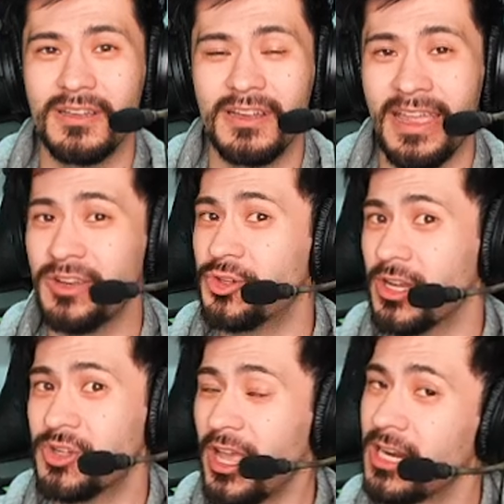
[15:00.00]
head
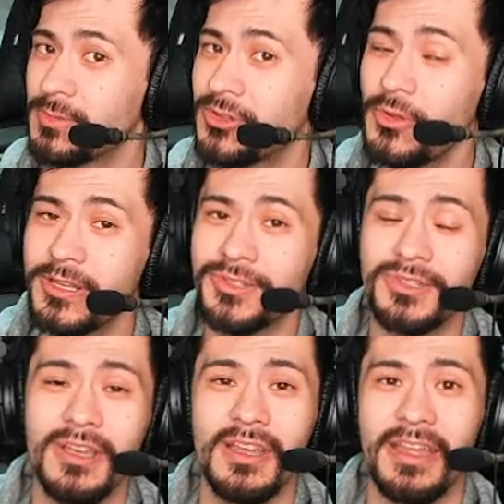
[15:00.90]
judge Adam Solis,
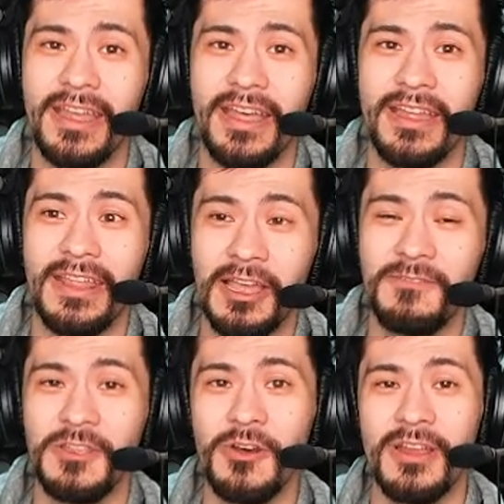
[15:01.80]
and
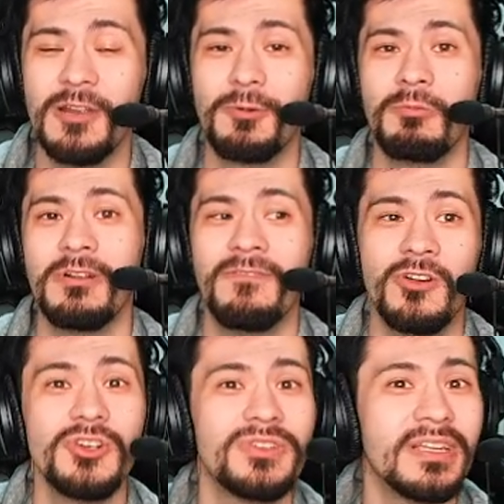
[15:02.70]
LVO ended up
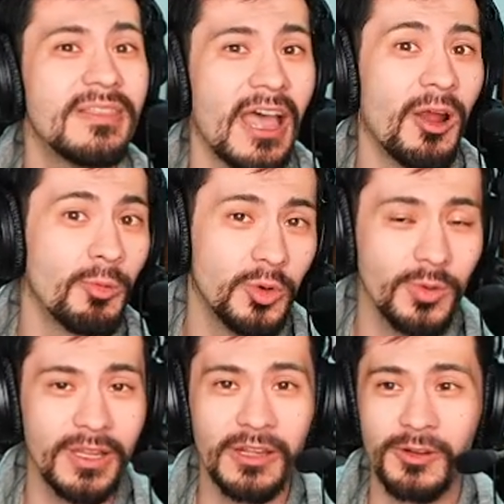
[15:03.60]
reversing that
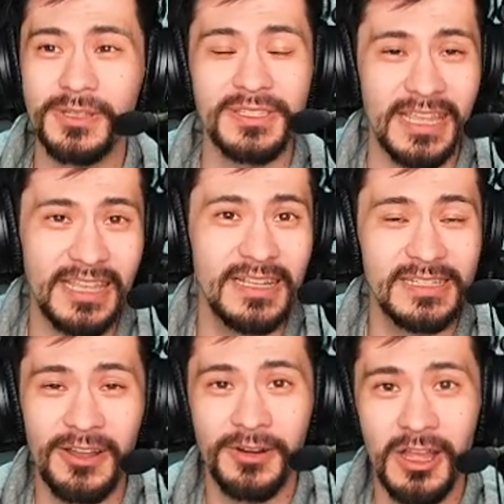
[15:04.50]
ruling, or at least taking it
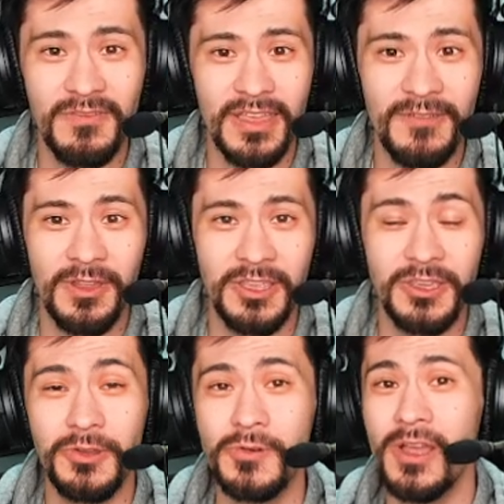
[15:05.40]
down off the
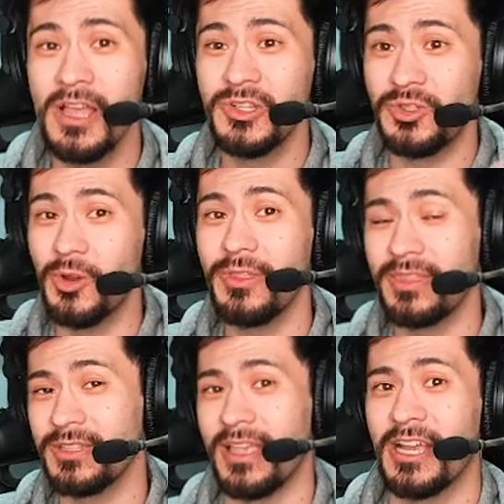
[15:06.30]
FAQ, so that
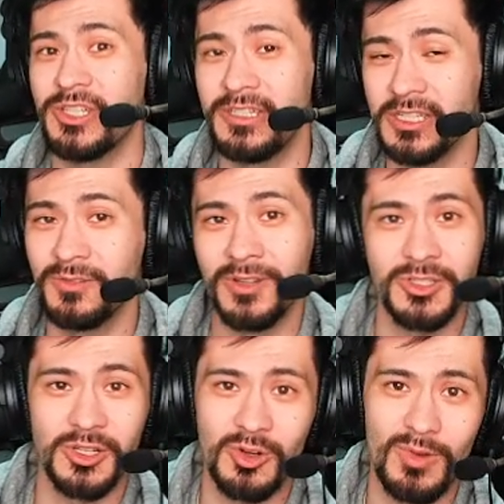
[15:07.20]
this actually does
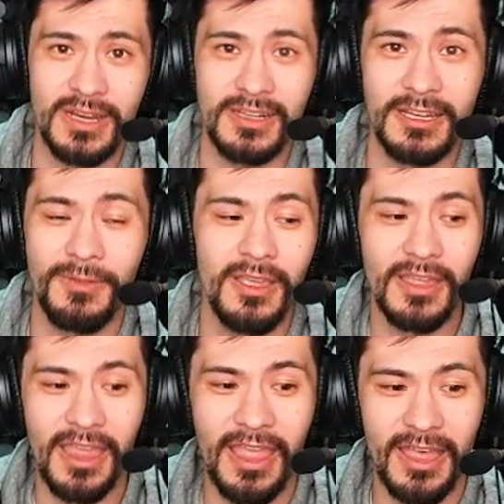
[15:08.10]
function correctly.
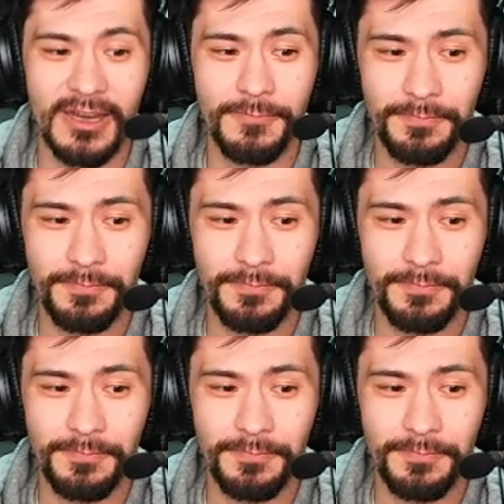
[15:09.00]
And